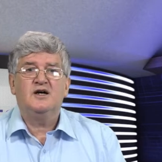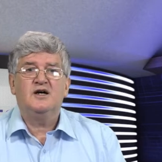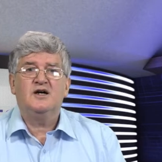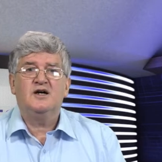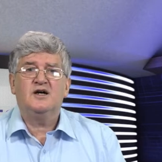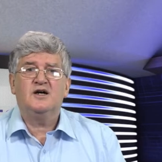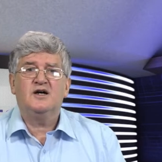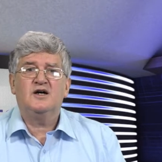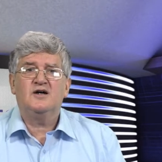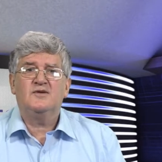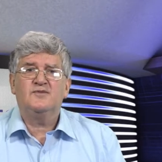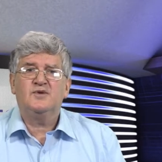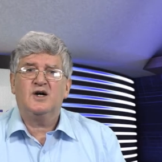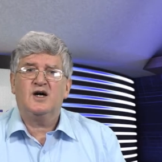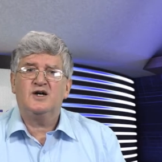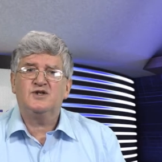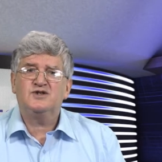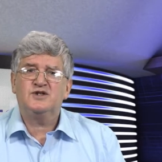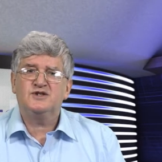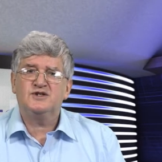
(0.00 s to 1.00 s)

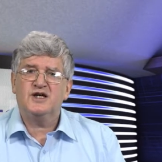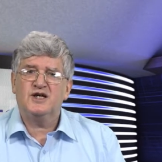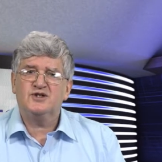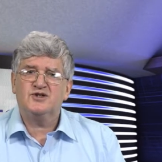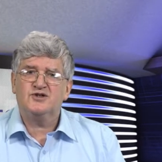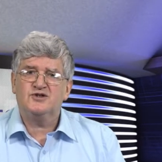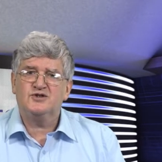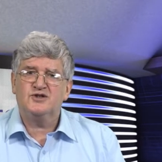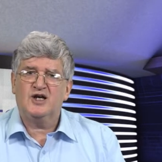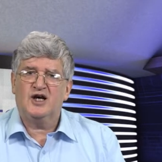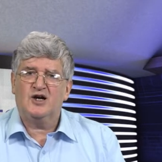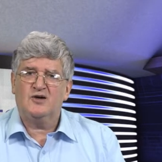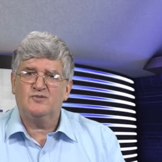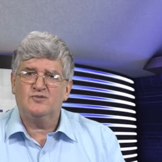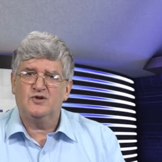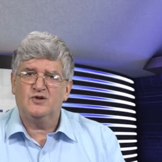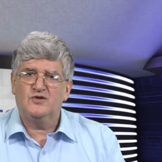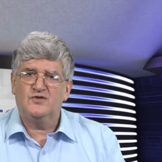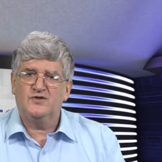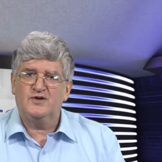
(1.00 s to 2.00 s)
I suggest you now
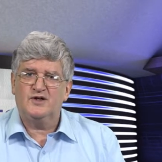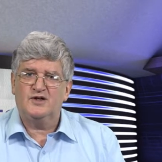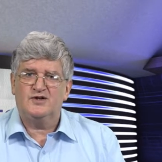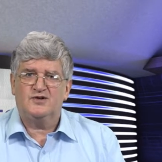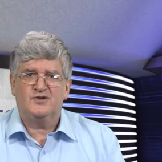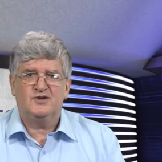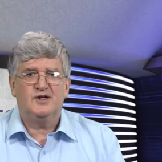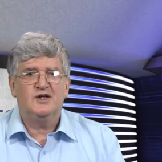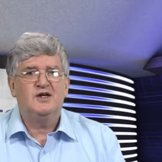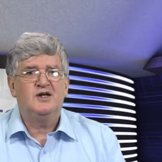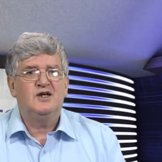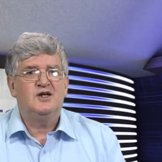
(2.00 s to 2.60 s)
move on